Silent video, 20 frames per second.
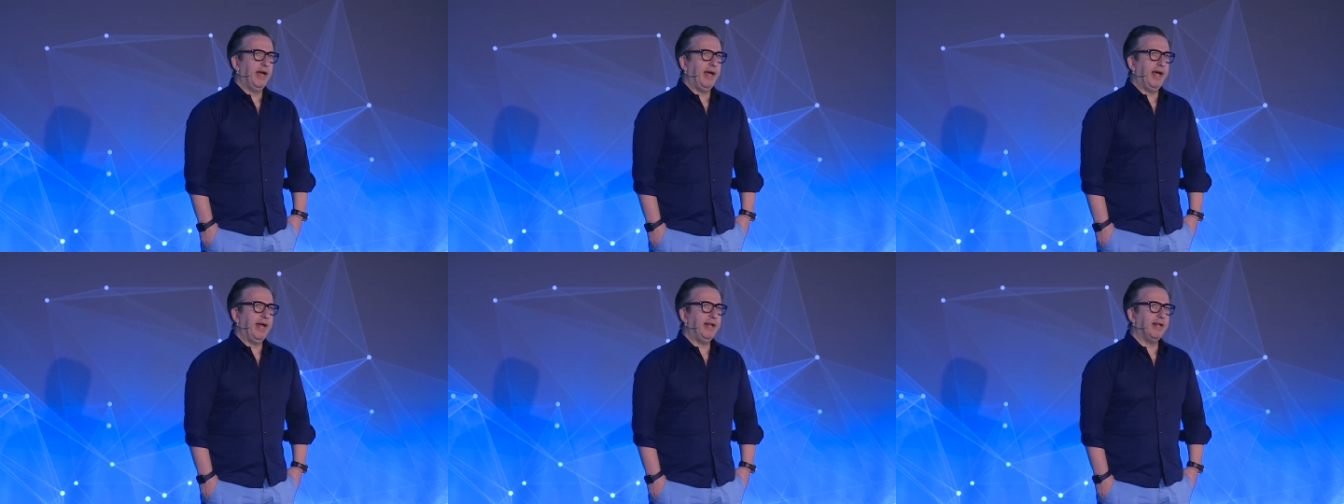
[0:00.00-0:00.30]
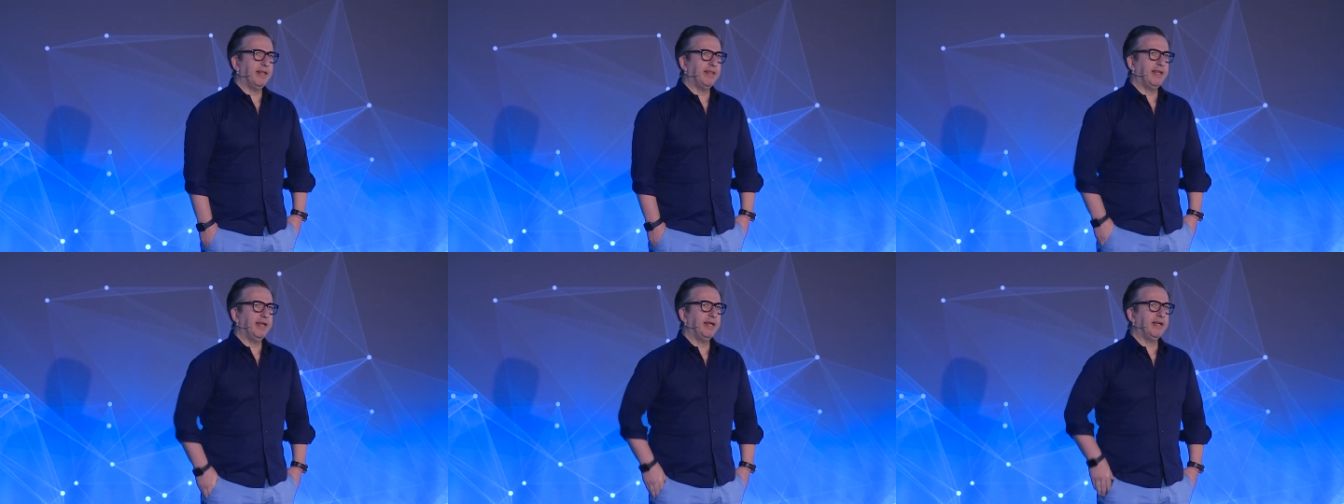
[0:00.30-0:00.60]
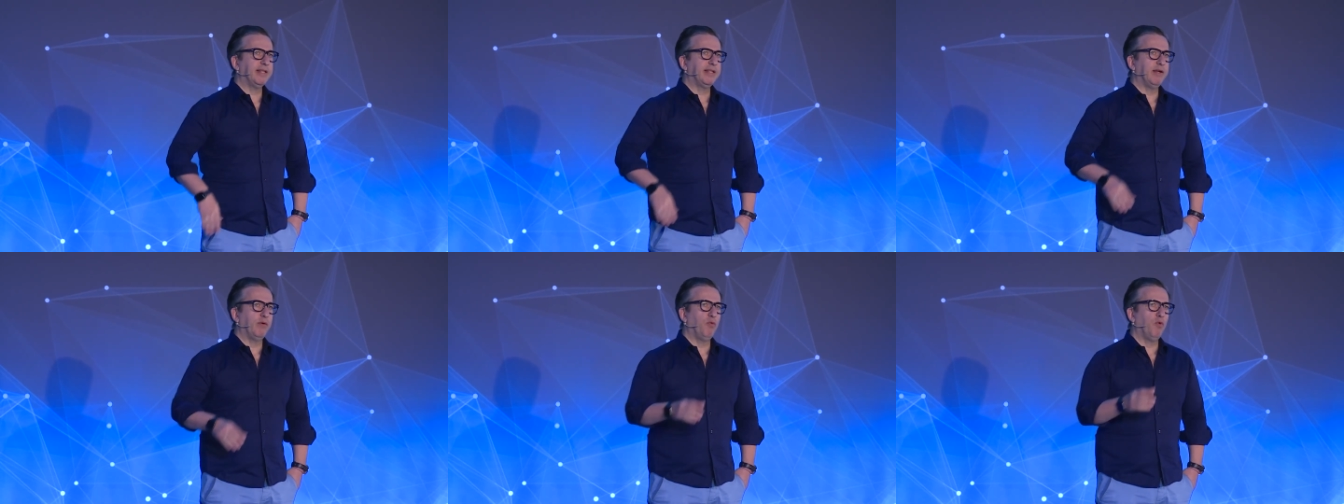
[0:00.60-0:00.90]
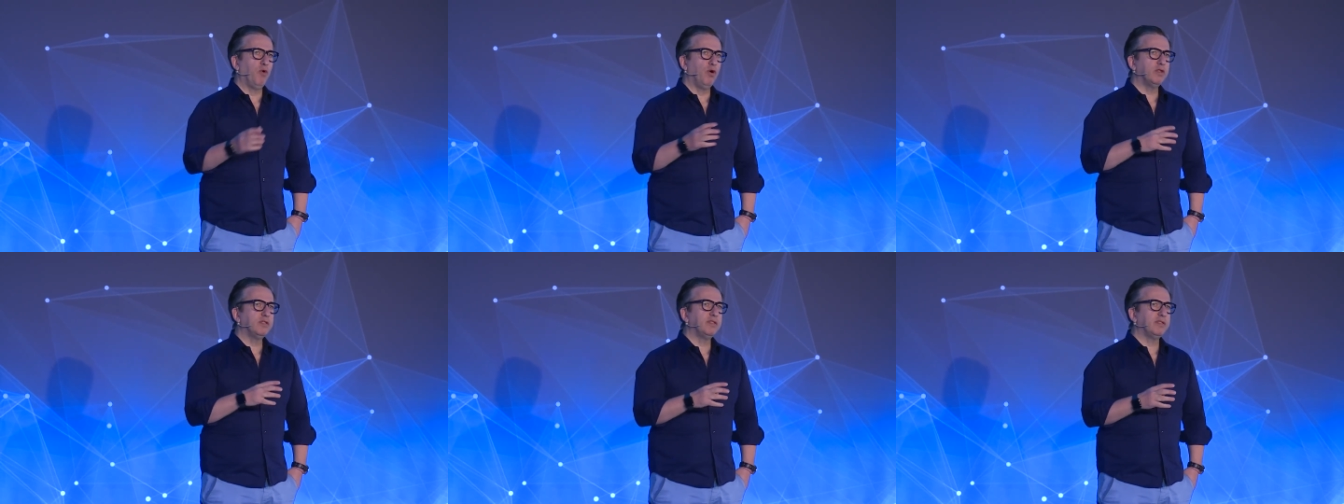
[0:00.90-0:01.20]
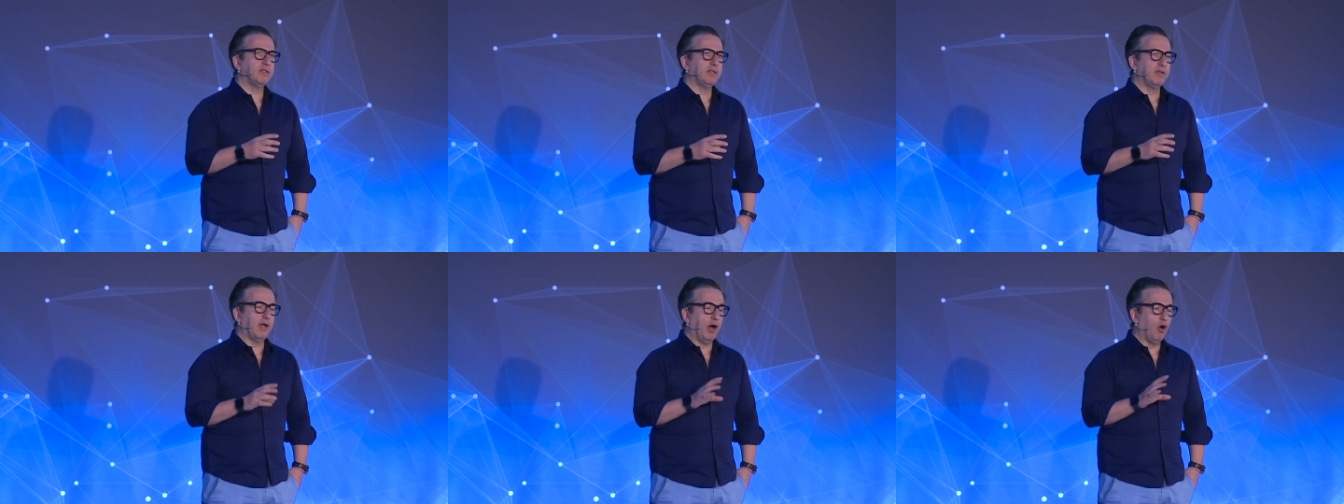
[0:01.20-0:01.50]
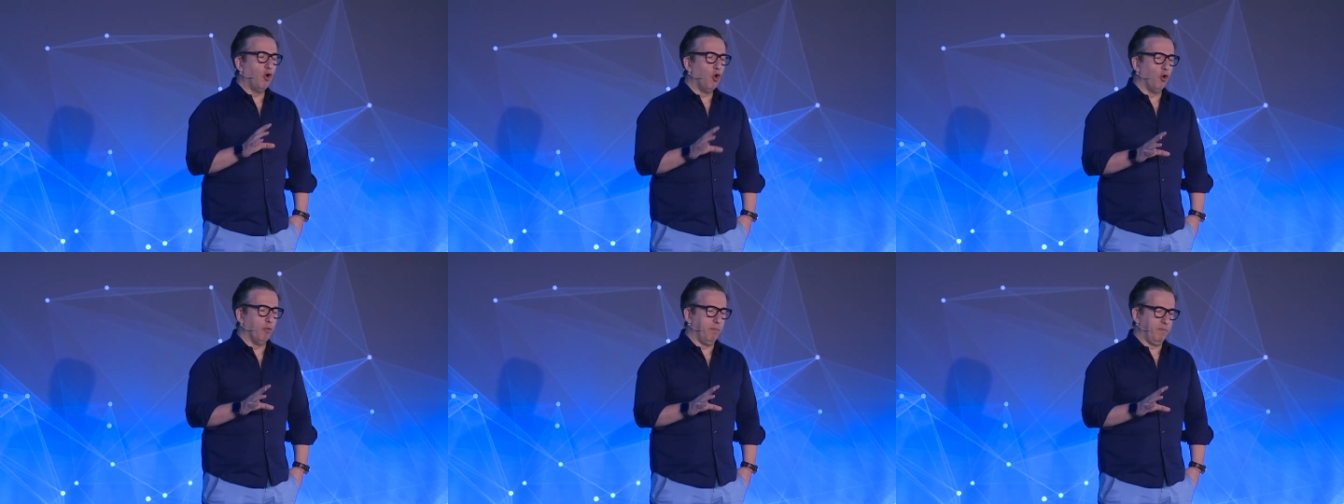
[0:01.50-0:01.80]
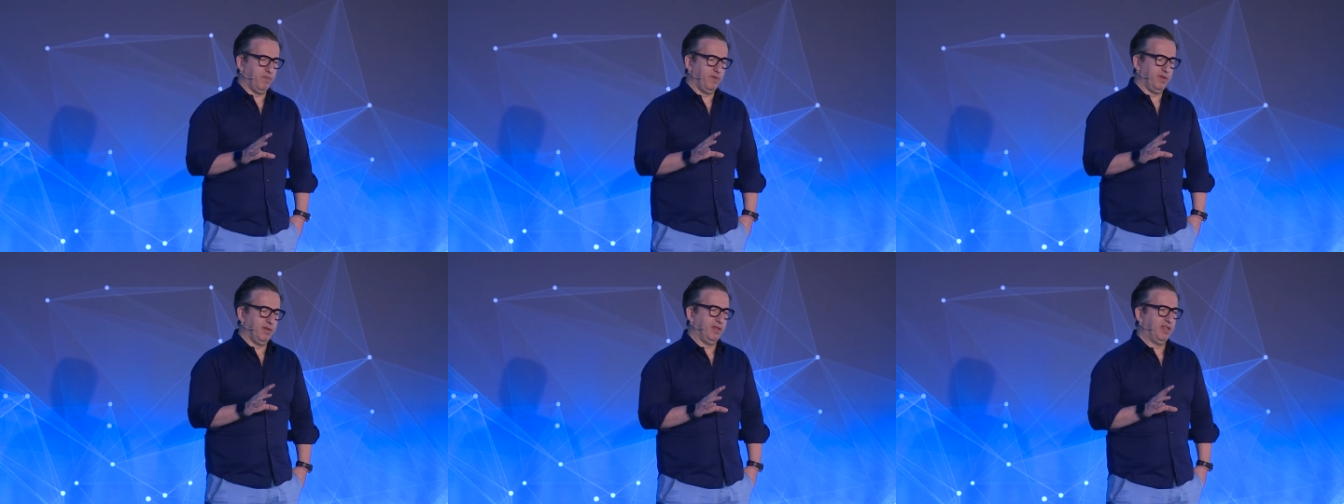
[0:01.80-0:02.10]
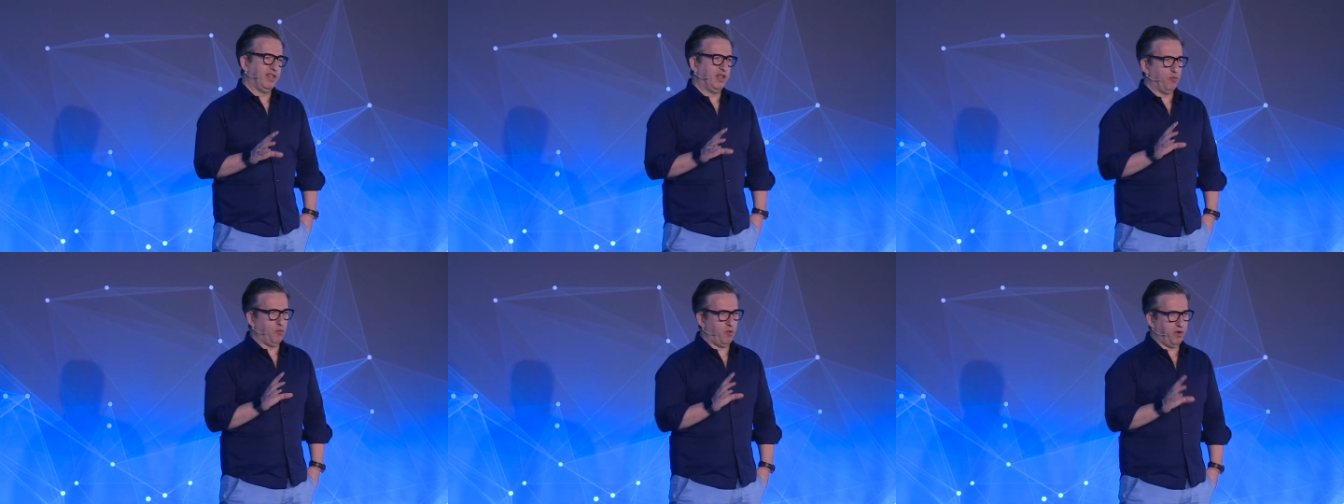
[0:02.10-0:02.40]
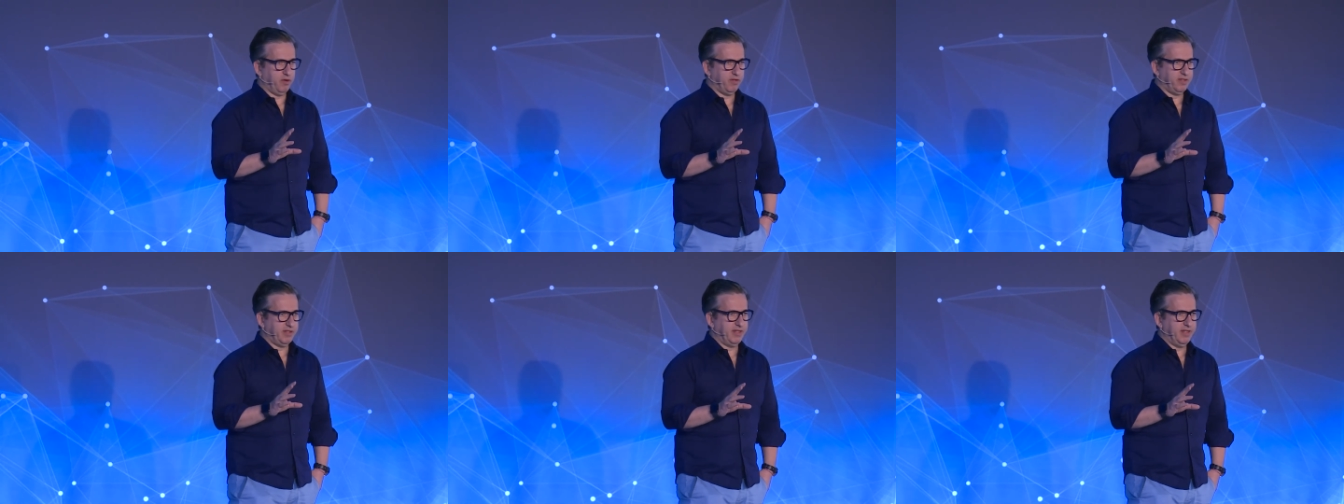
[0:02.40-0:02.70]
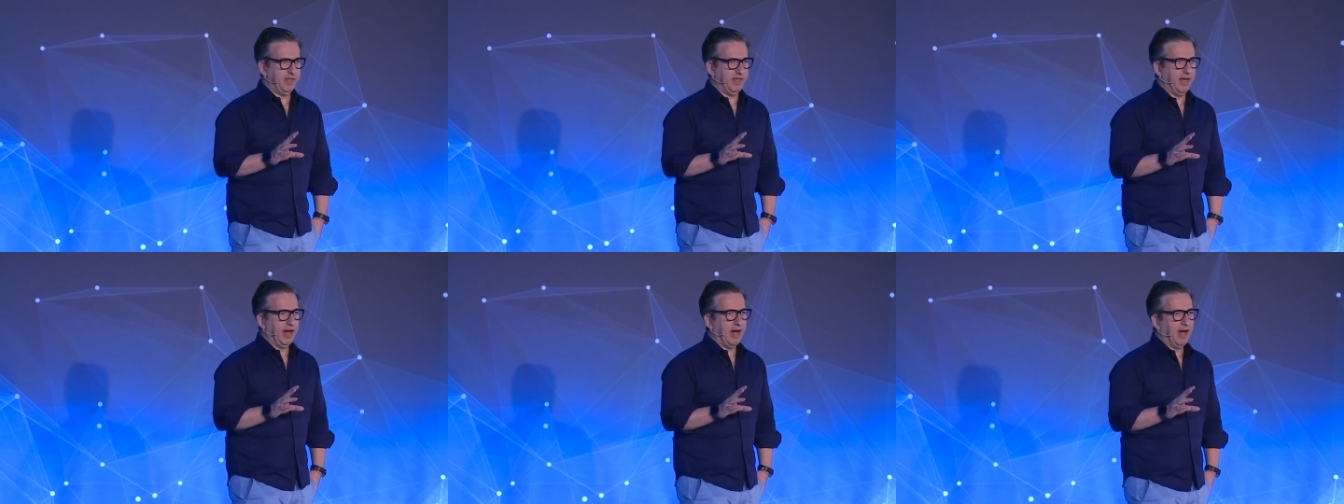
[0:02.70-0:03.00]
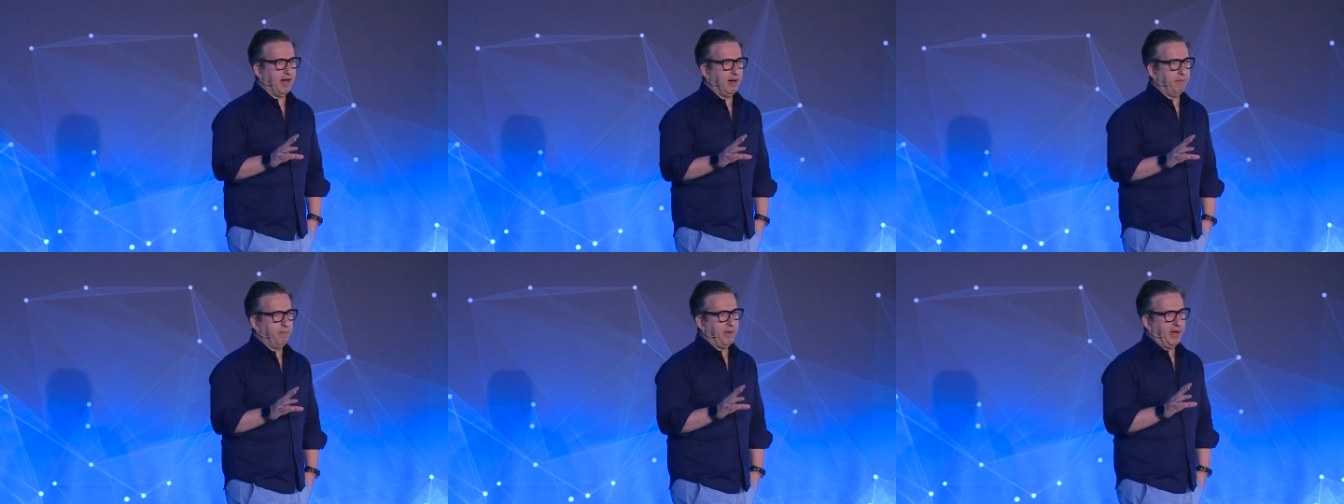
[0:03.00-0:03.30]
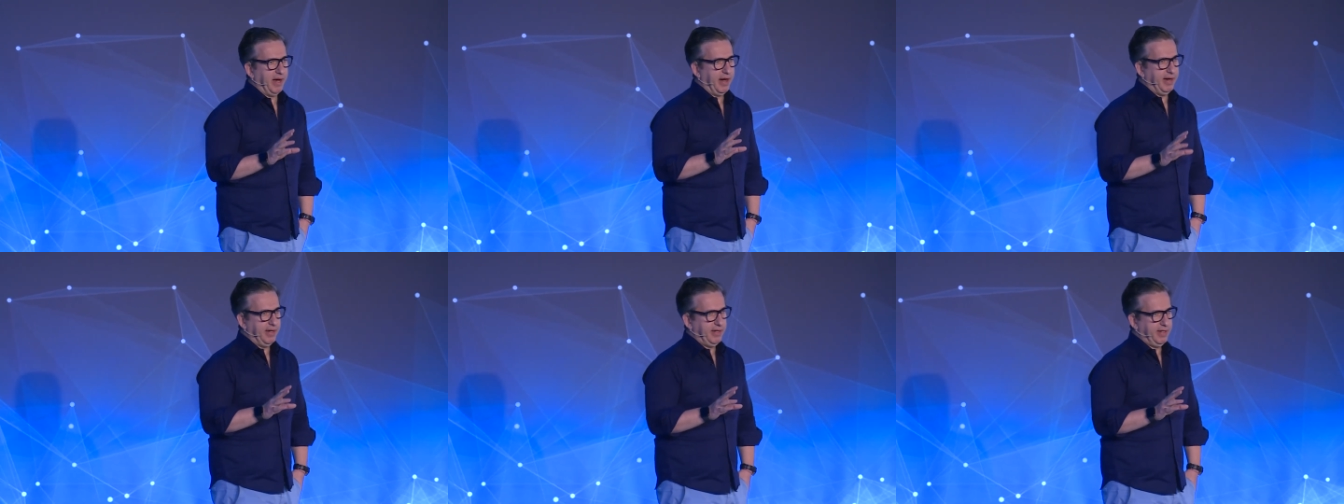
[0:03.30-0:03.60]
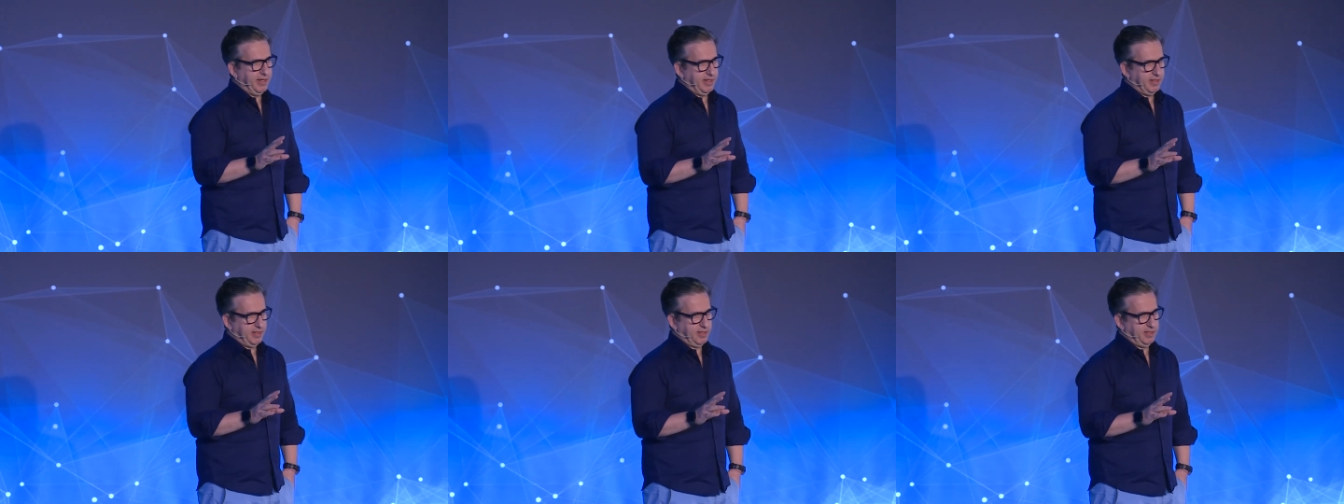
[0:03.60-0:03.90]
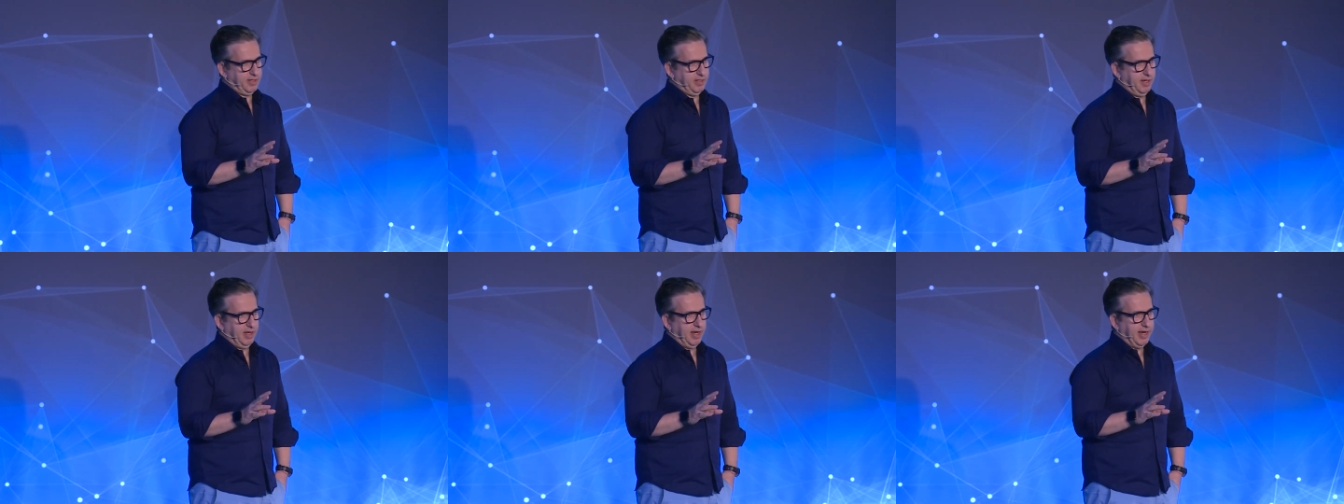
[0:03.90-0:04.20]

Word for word: And I think the worst, I hope the worst, are behind us.